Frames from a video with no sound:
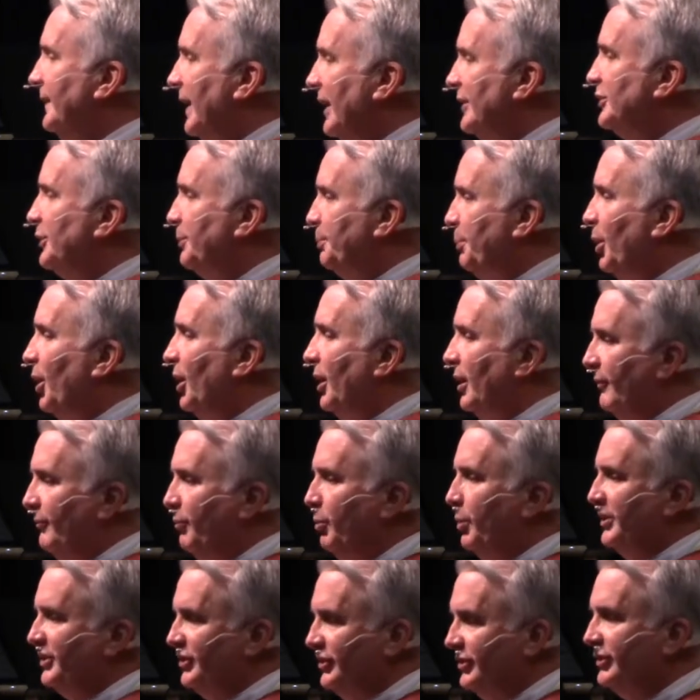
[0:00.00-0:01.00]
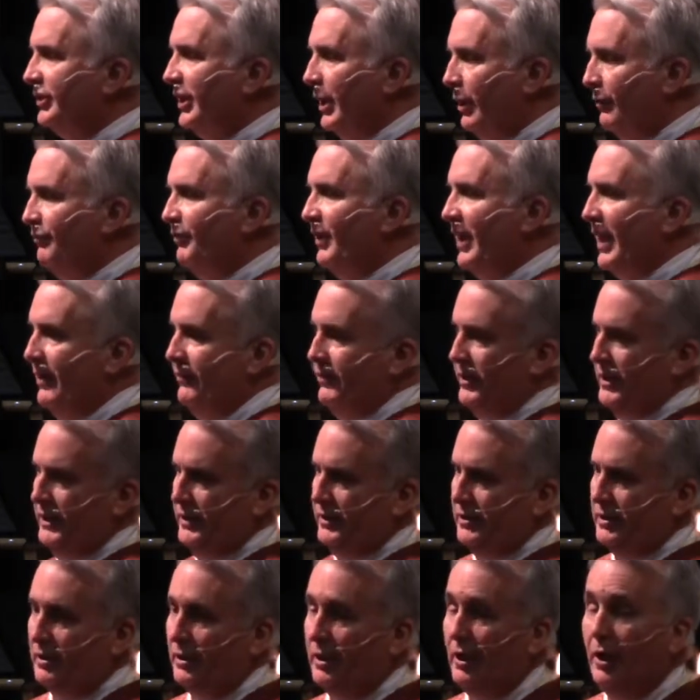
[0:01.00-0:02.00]
That's a part of what's self
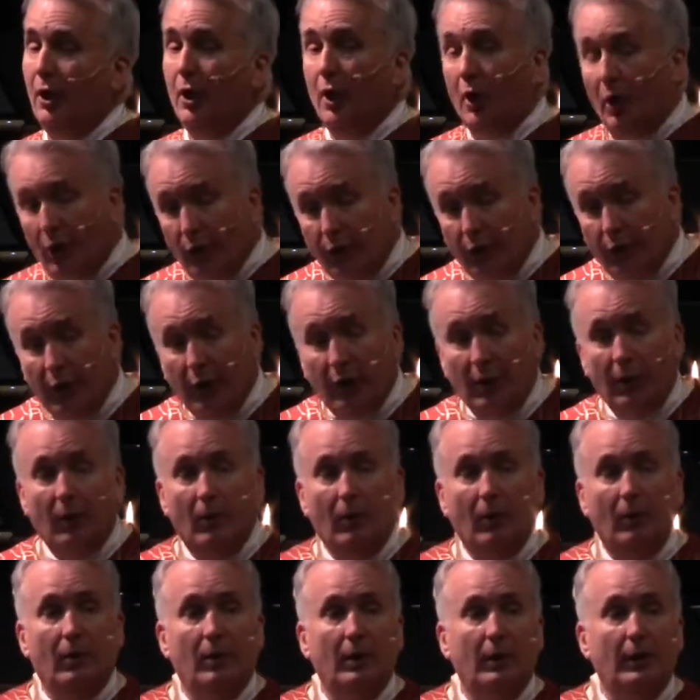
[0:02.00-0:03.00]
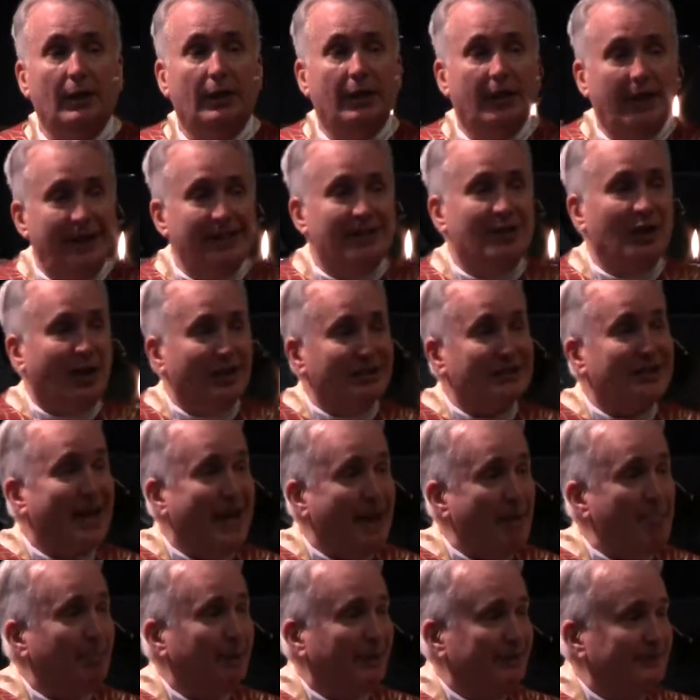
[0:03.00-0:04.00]
evident. Although it does
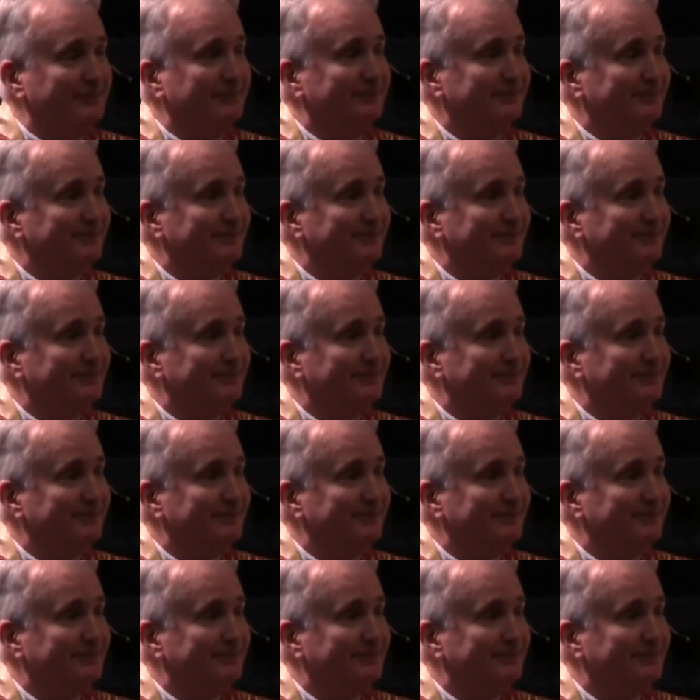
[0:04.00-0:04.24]
happen.